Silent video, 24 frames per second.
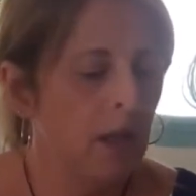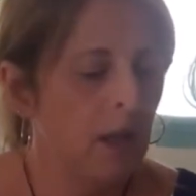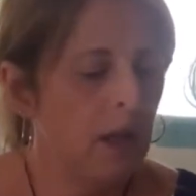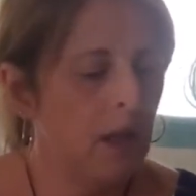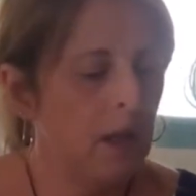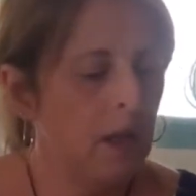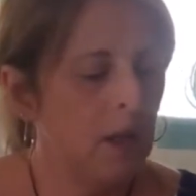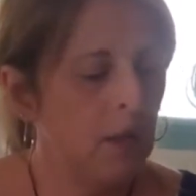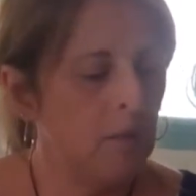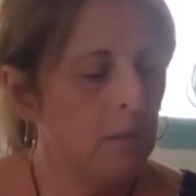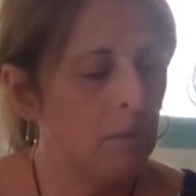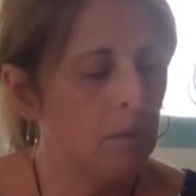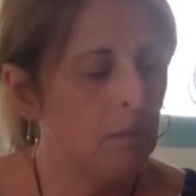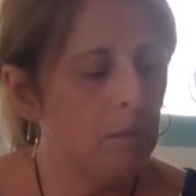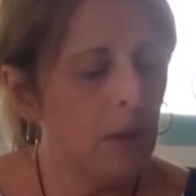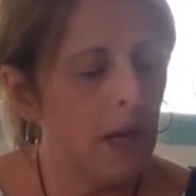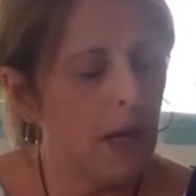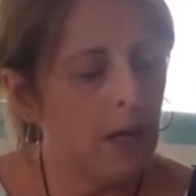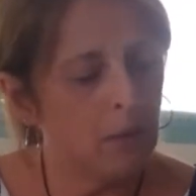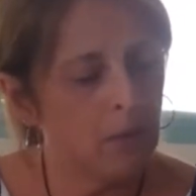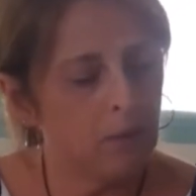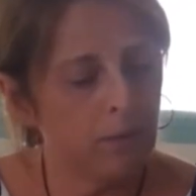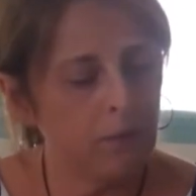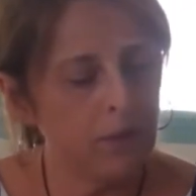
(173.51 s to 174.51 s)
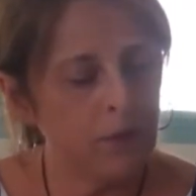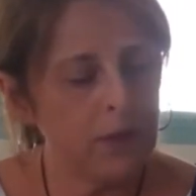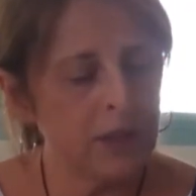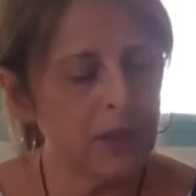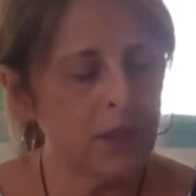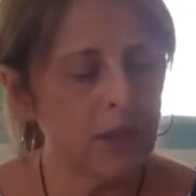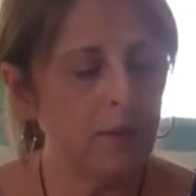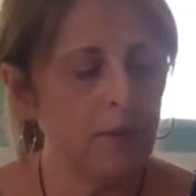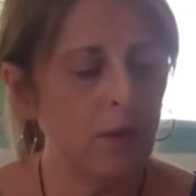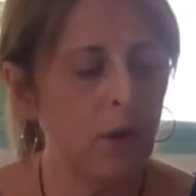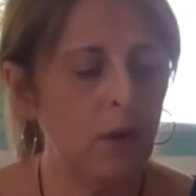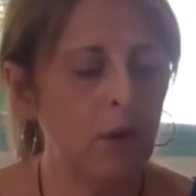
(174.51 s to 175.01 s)
But
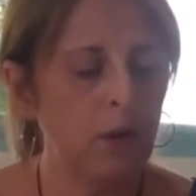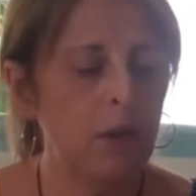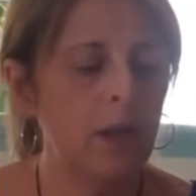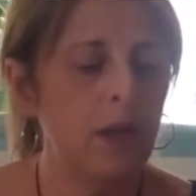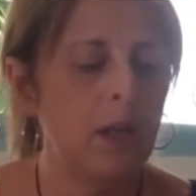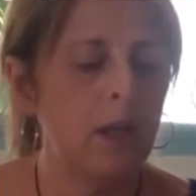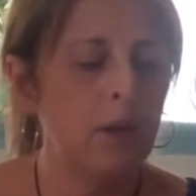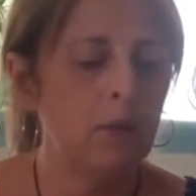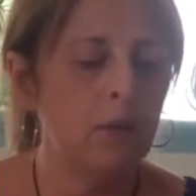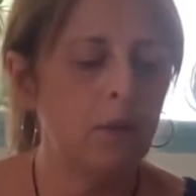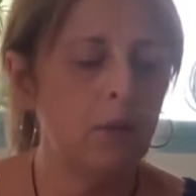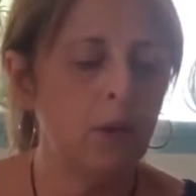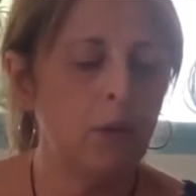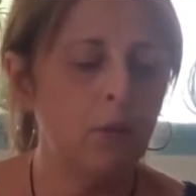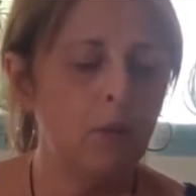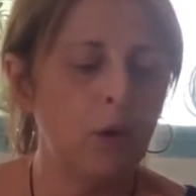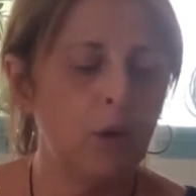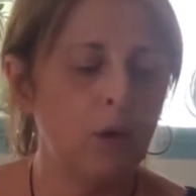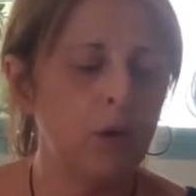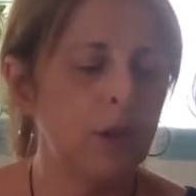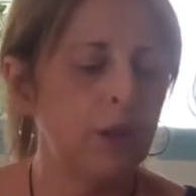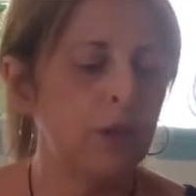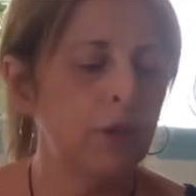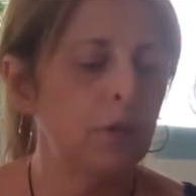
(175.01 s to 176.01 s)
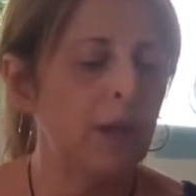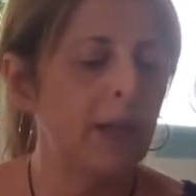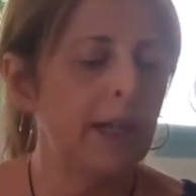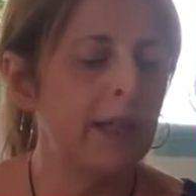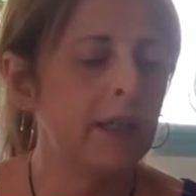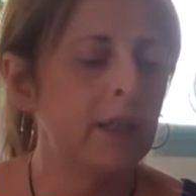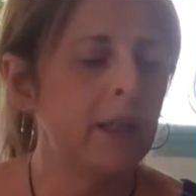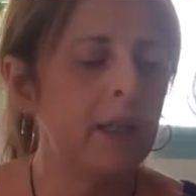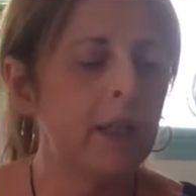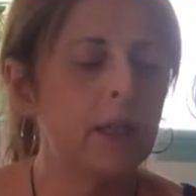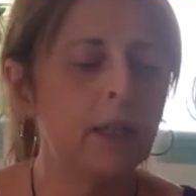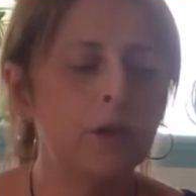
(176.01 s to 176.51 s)
first of all, we'll work
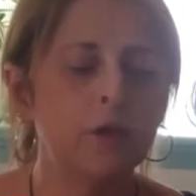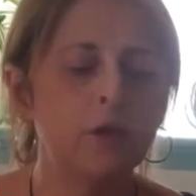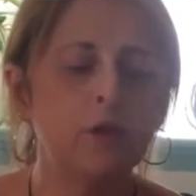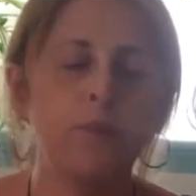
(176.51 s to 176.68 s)
together